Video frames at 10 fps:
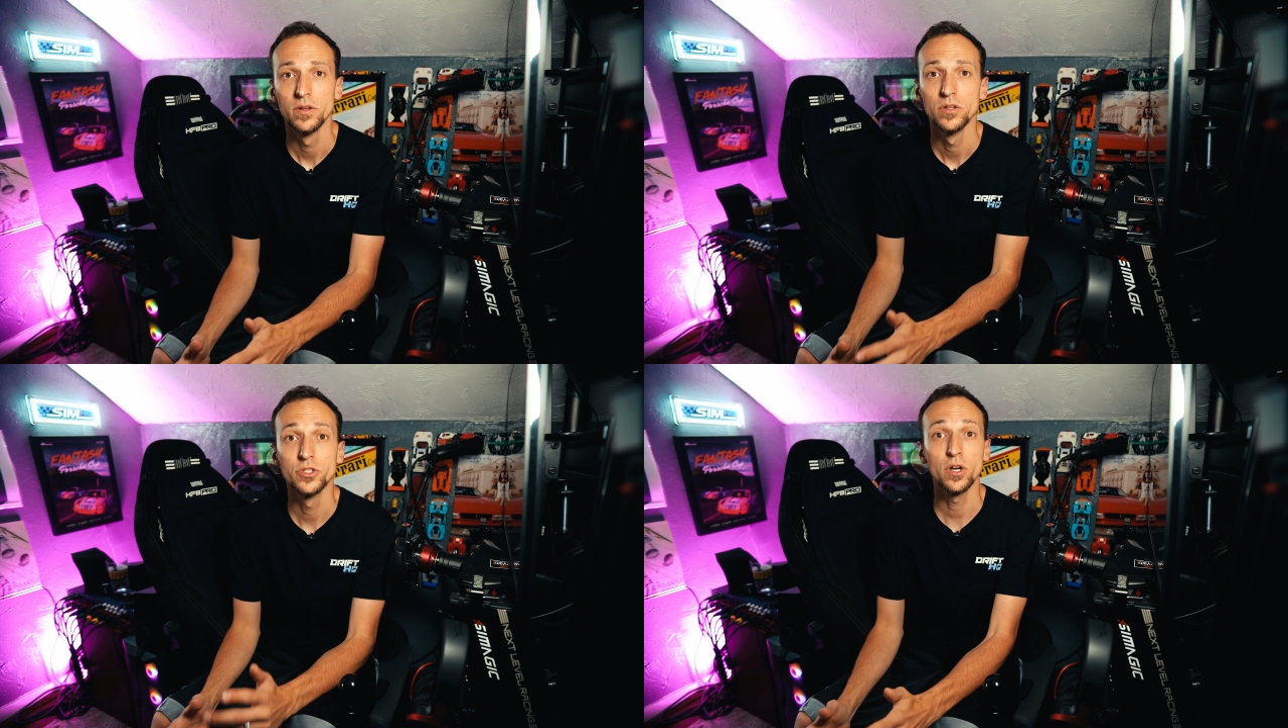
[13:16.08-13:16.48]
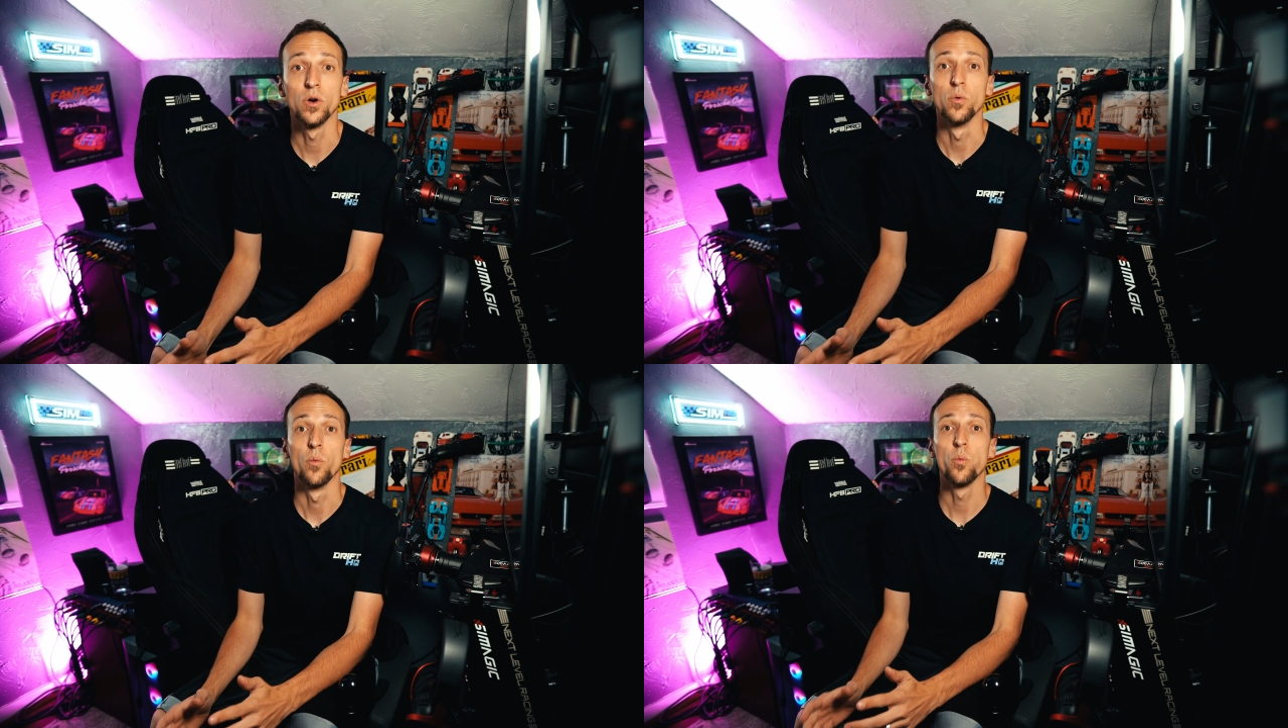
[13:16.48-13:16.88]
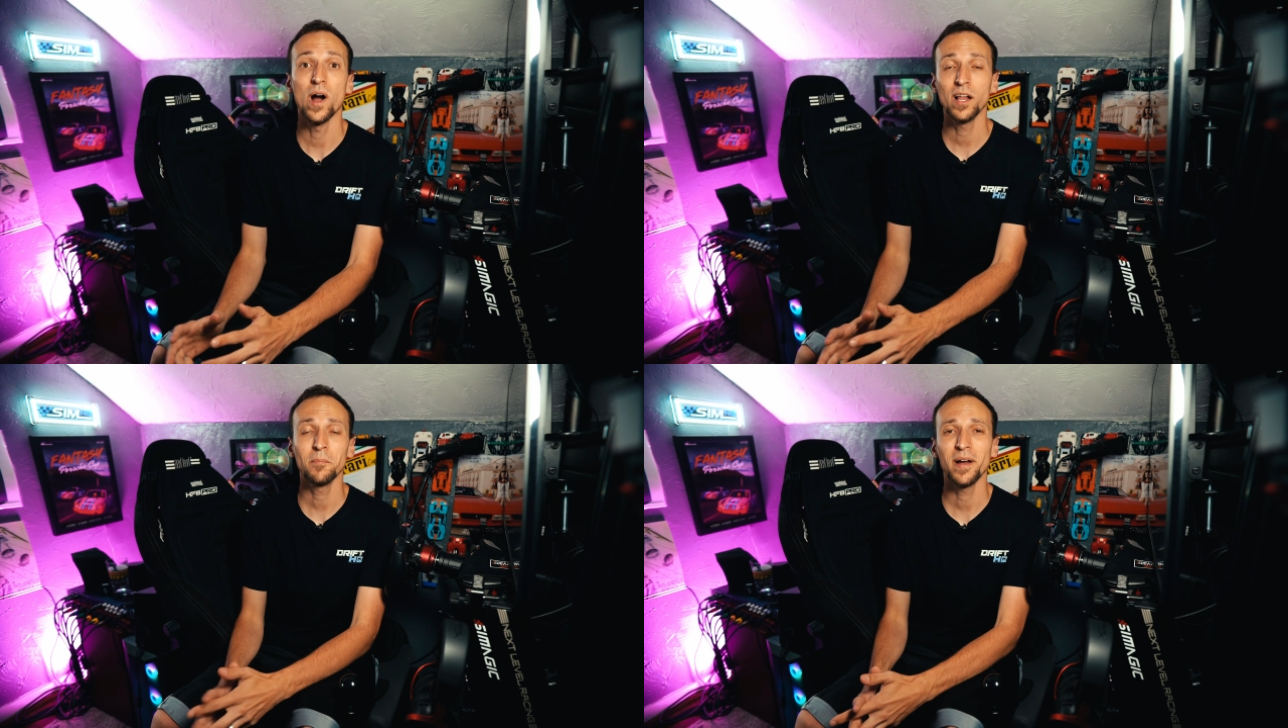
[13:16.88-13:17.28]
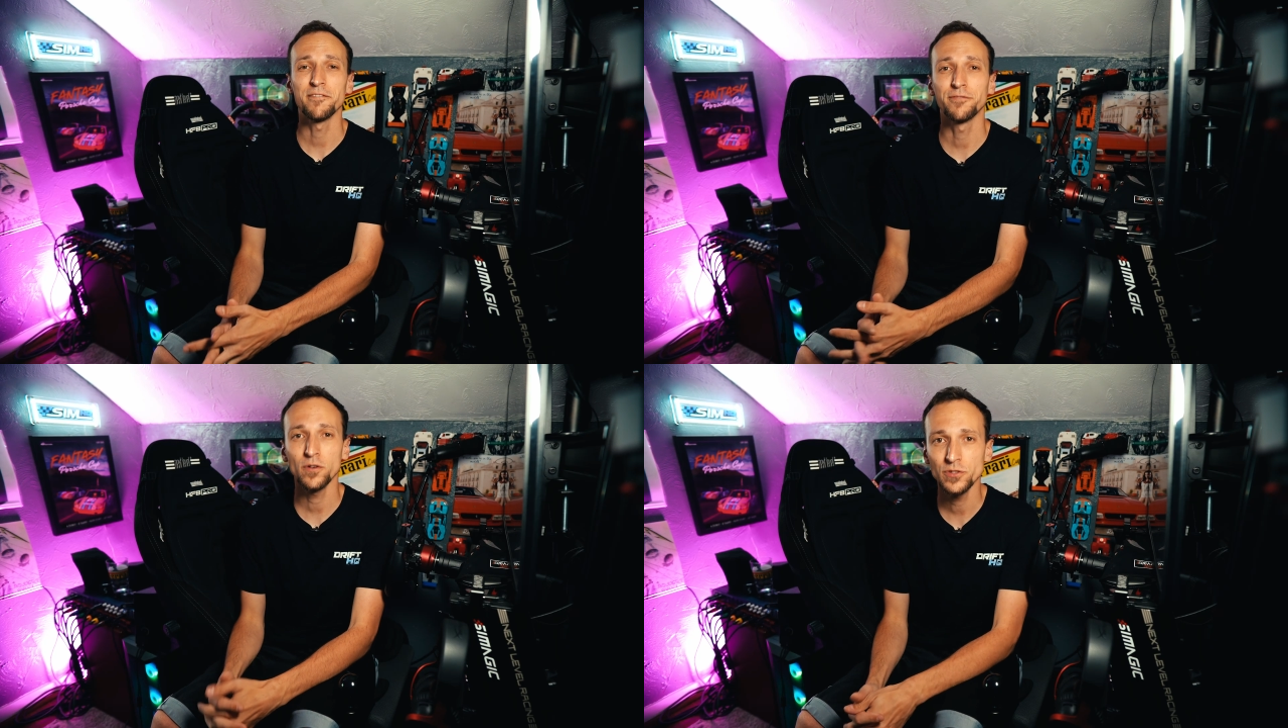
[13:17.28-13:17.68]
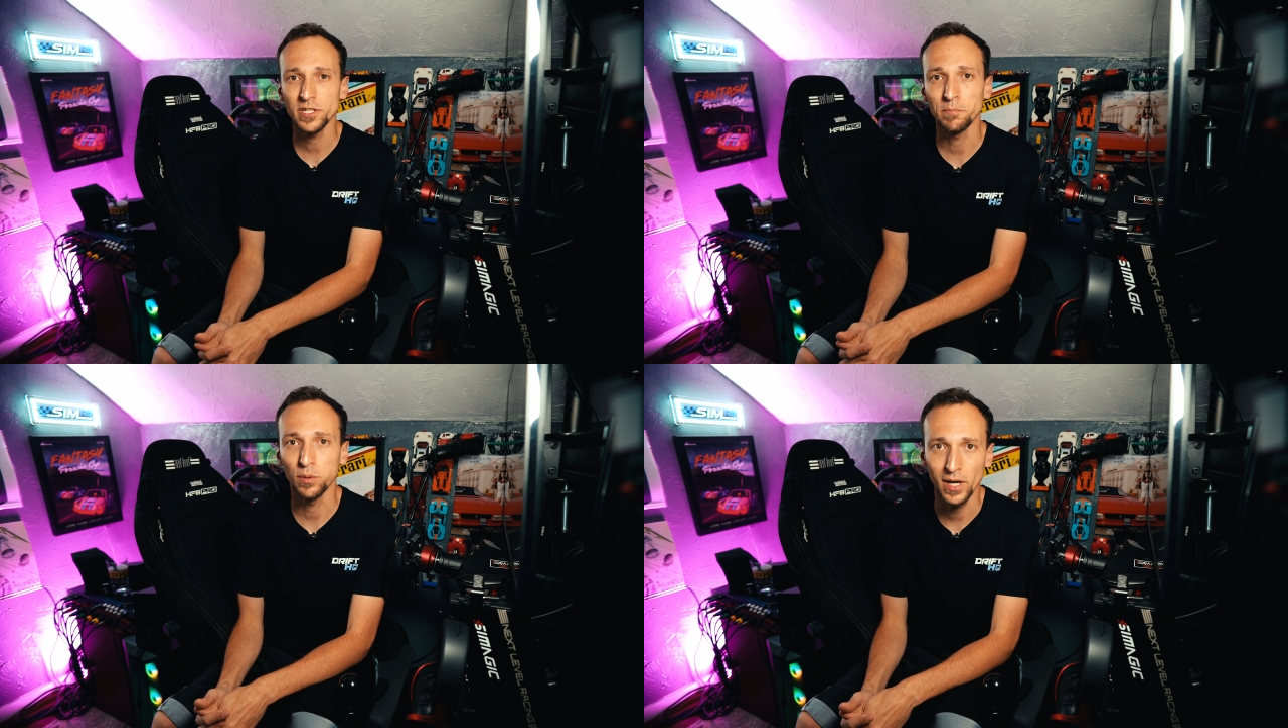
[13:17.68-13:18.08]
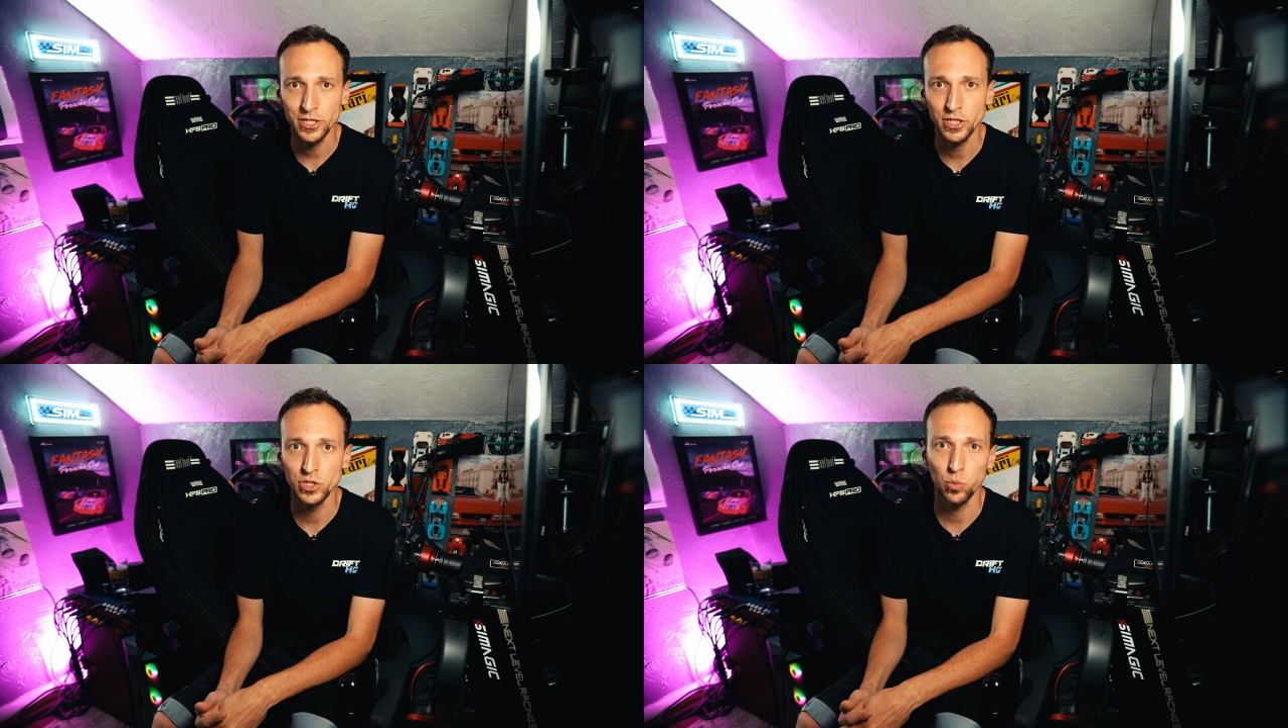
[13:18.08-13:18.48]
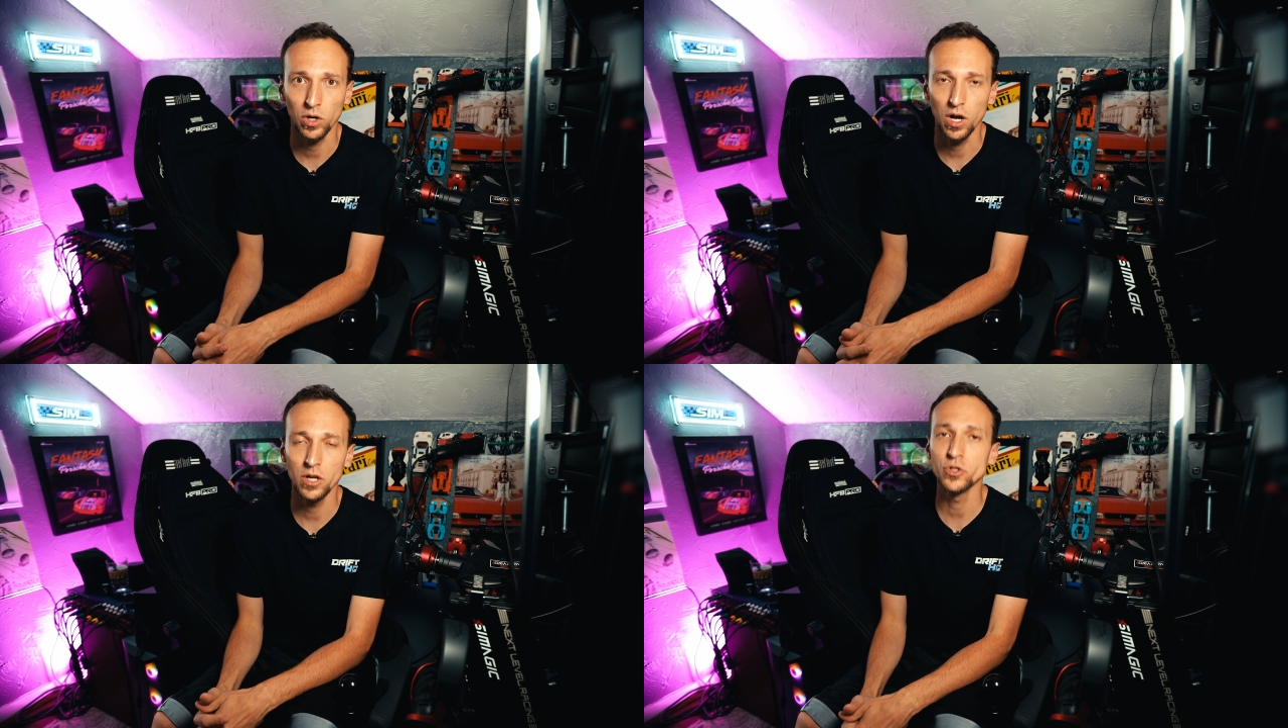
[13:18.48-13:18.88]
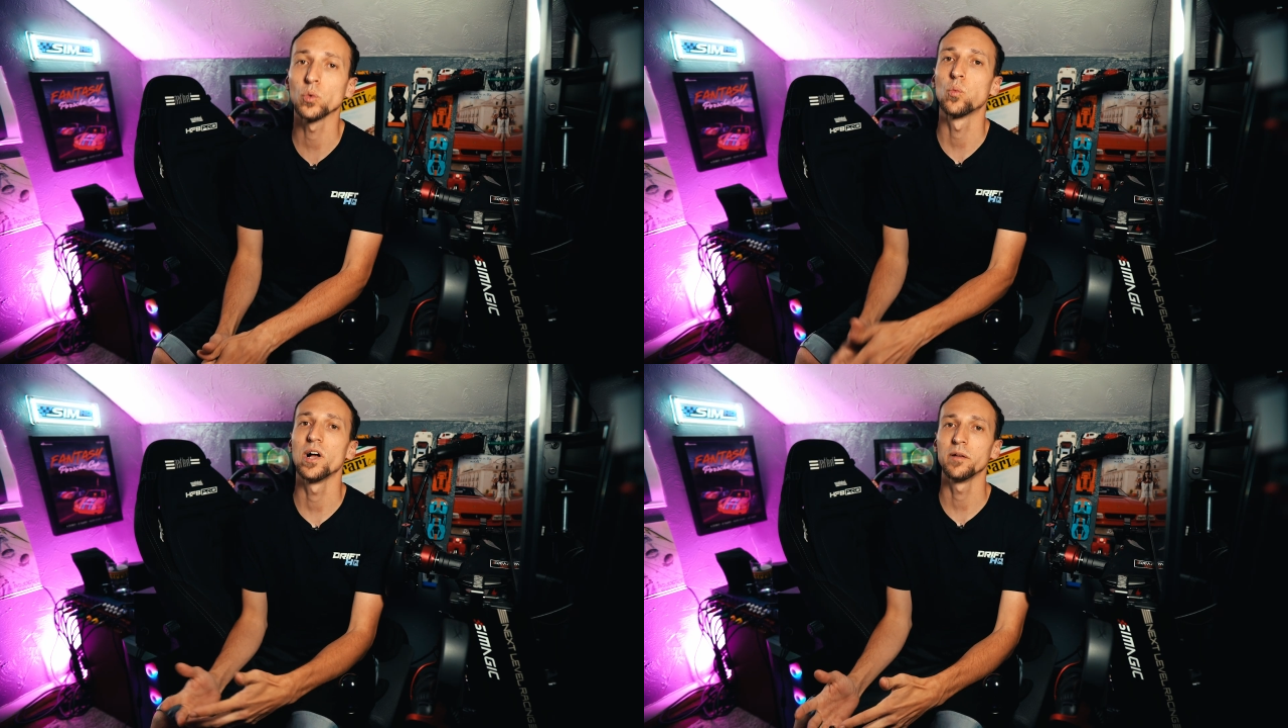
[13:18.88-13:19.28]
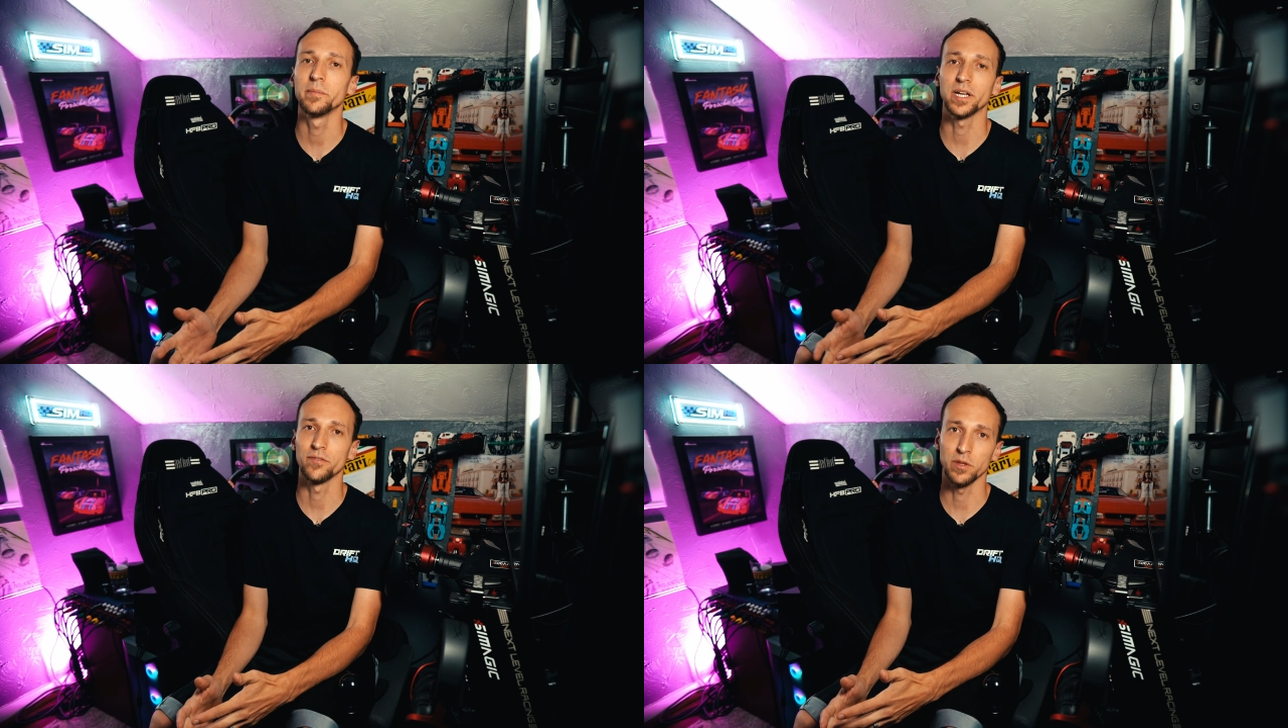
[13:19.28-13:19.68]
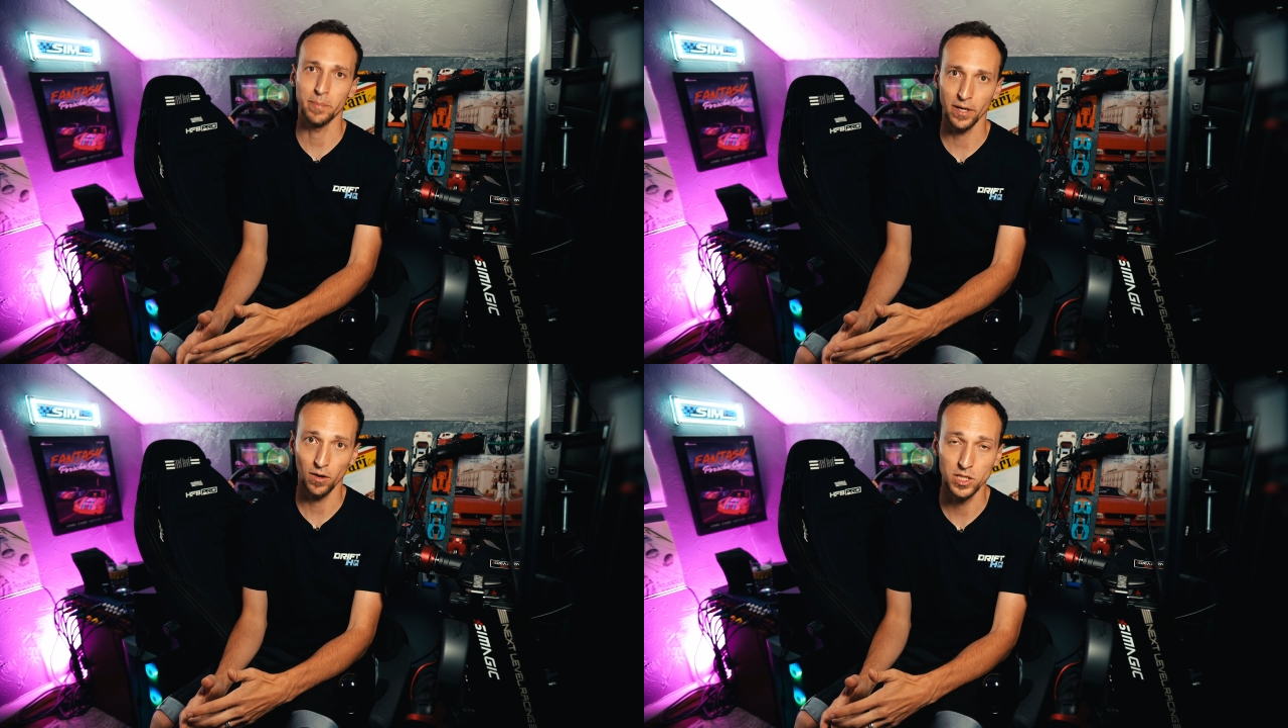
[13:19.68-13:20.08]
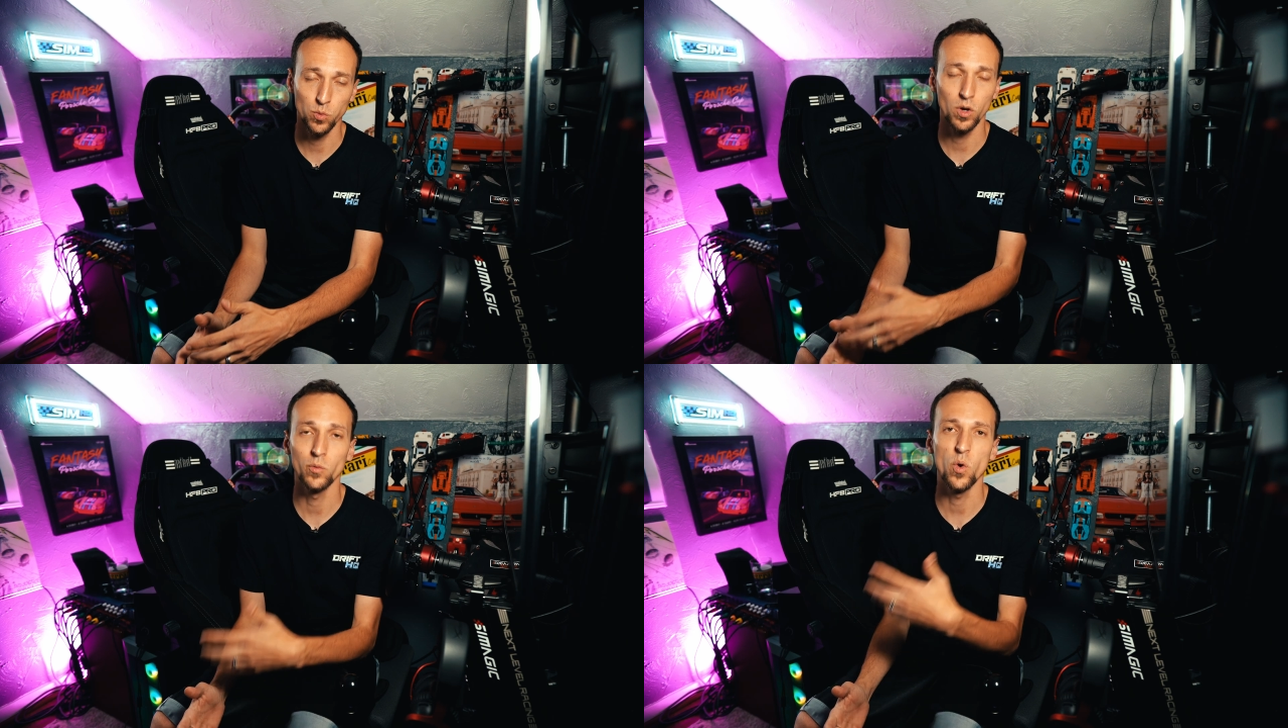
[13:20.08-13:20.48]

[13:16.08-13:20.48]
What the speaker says: So, while my first impressions were underwhelming of the PRS1,